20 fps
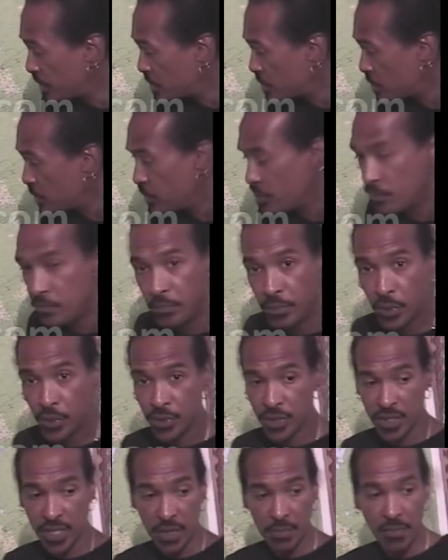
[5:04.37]
at certain
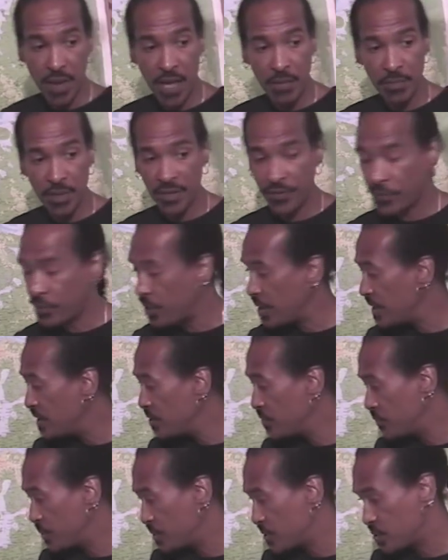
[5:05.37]
books that might be of great
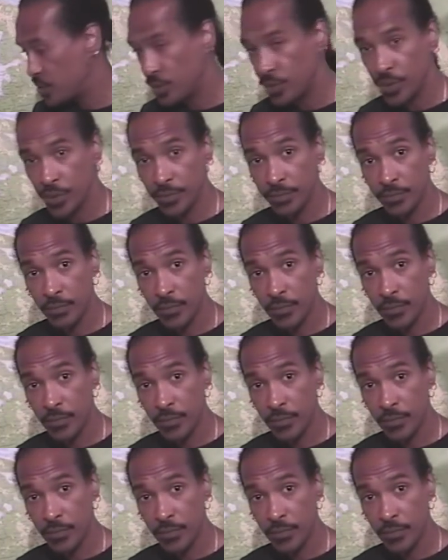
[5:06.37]
interest to you.